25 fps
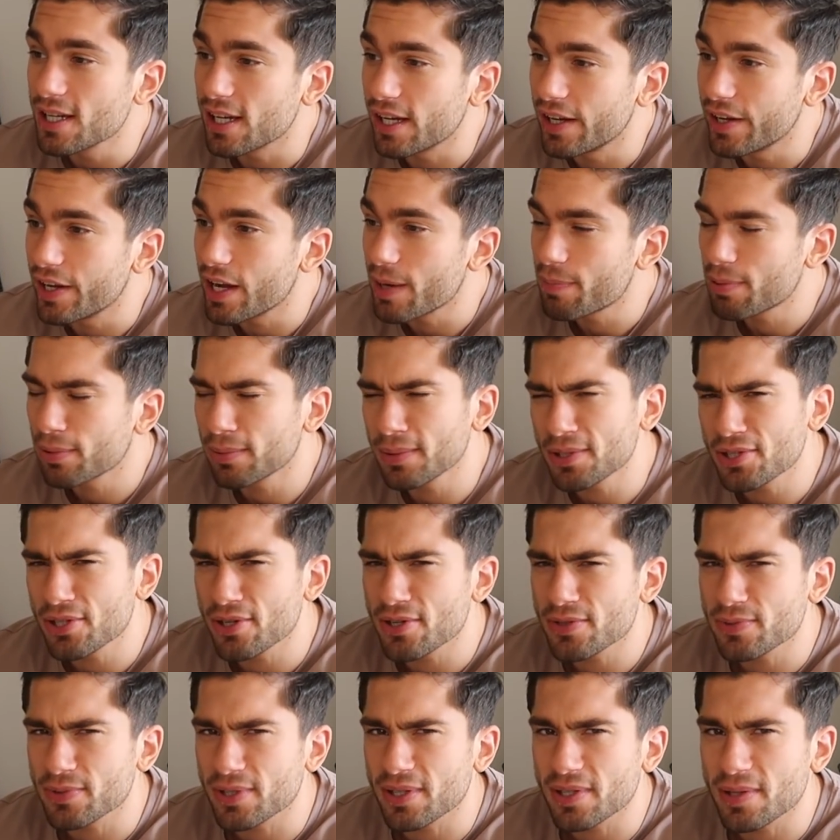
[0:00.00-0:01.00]
I probably
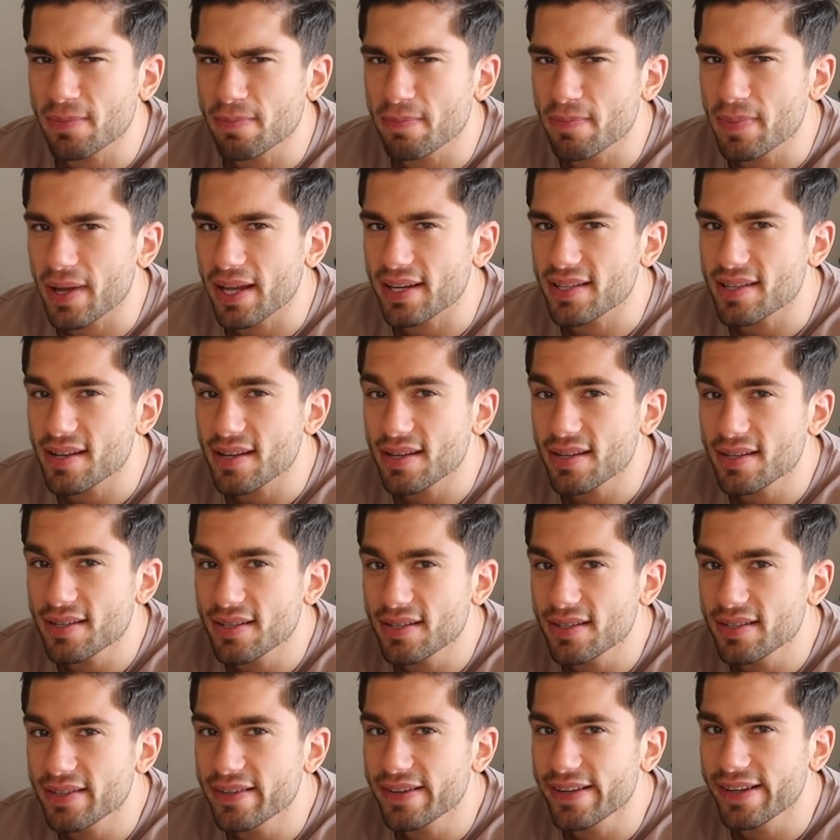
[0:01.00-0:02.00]
chose one of the better
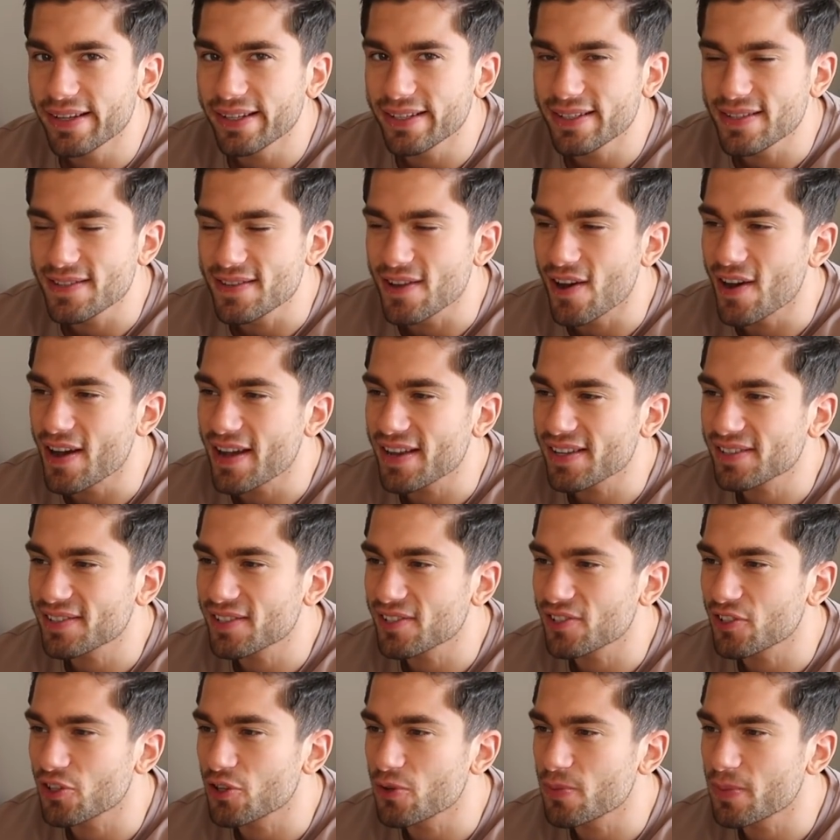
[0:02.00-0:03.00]
diets
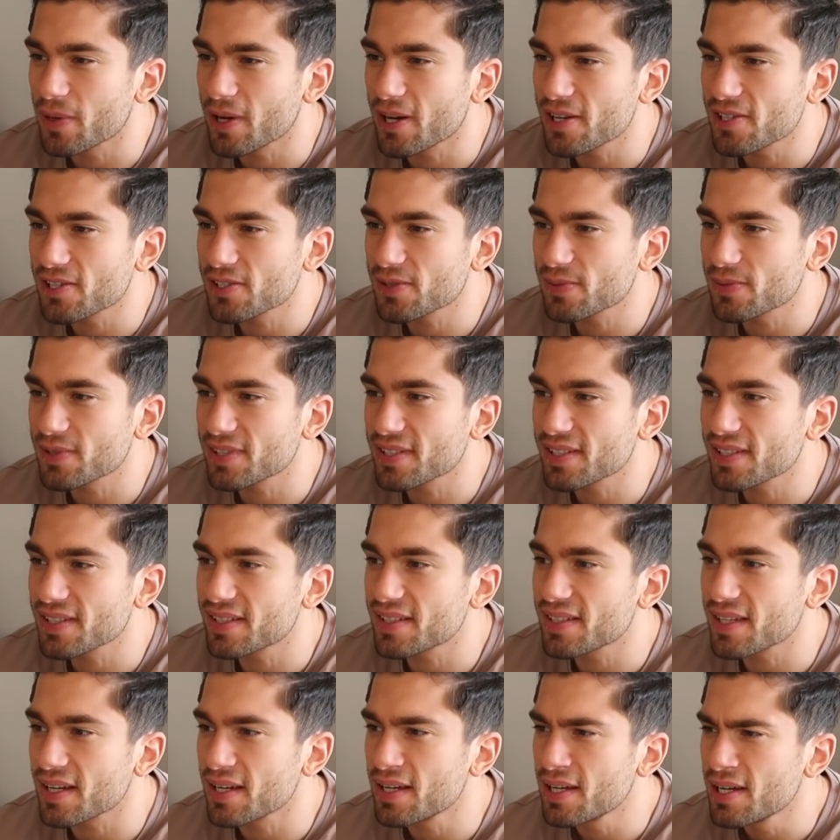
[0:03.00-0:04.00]
to do, but I just
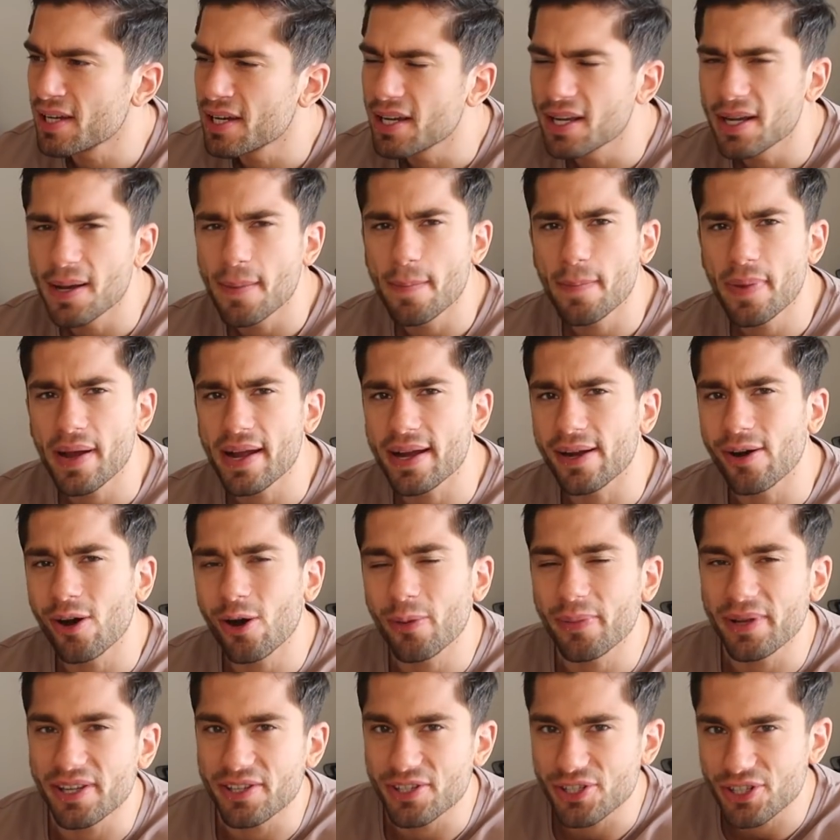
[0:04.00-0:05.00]
wanted to pay
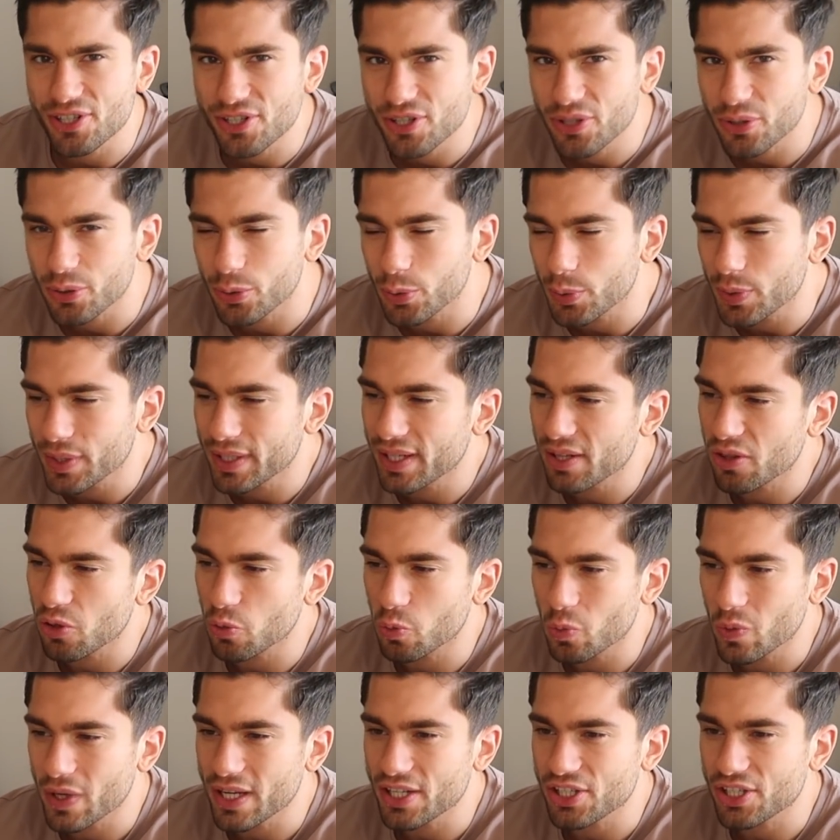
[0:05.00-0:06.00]
homage to
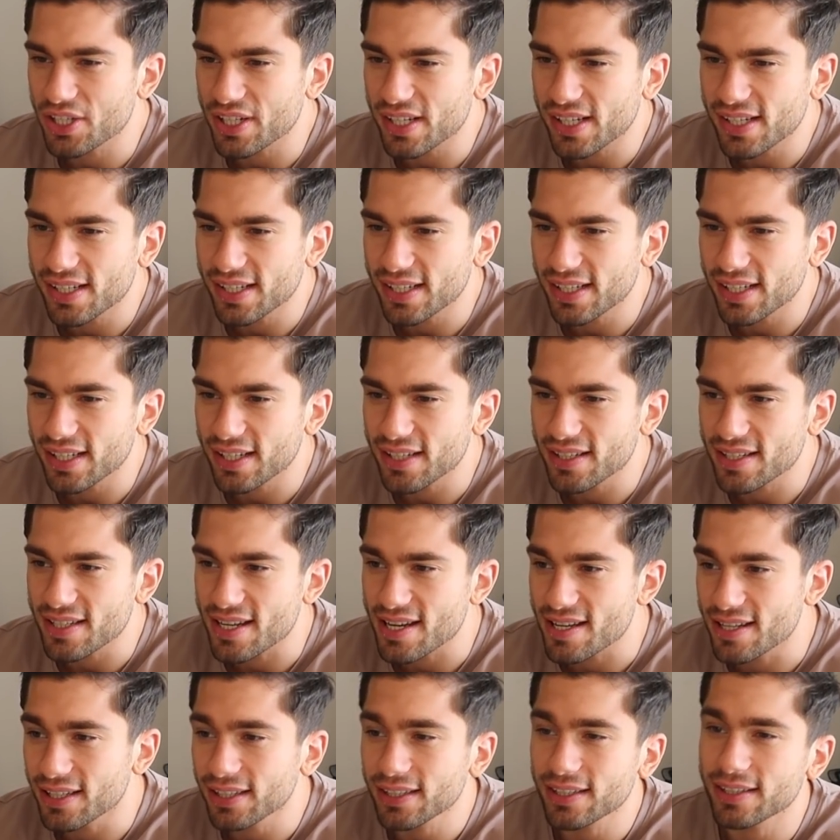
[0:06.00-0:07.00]
The Witcher, and
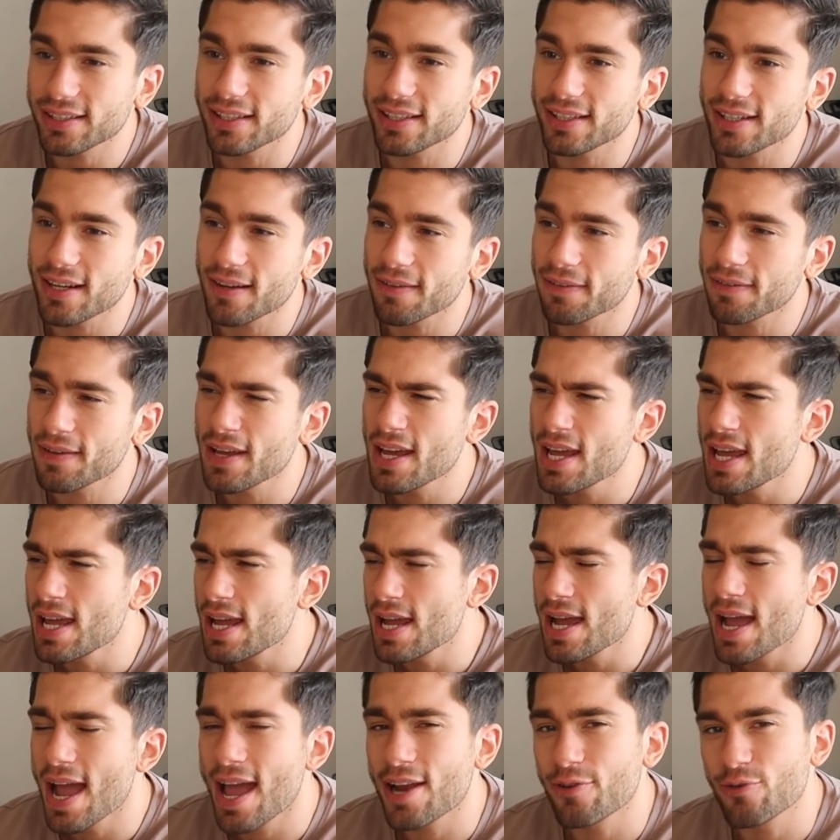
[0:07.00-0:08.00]
luckily enough,
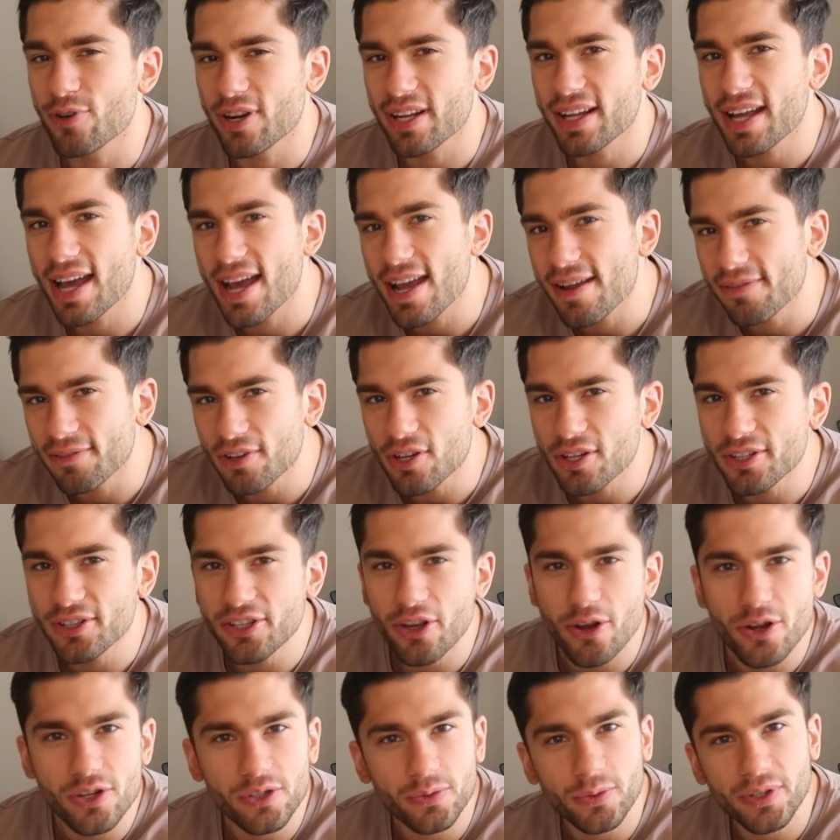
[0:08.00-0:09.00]
Henry Cavill
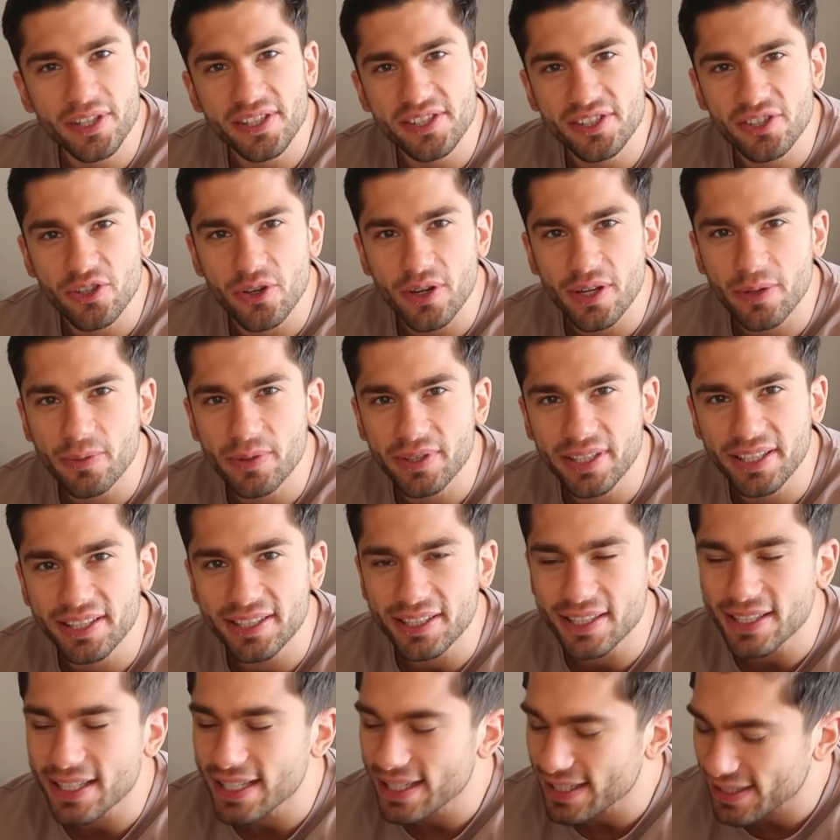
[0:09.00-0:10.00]
knows what he's doing with the
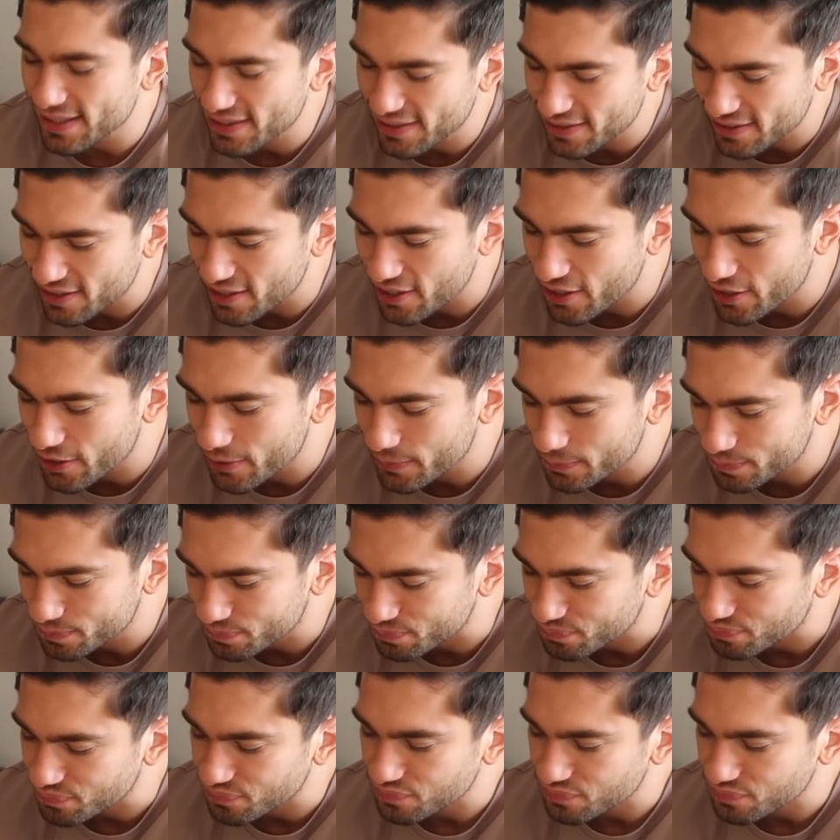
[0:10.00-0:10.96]
diet, so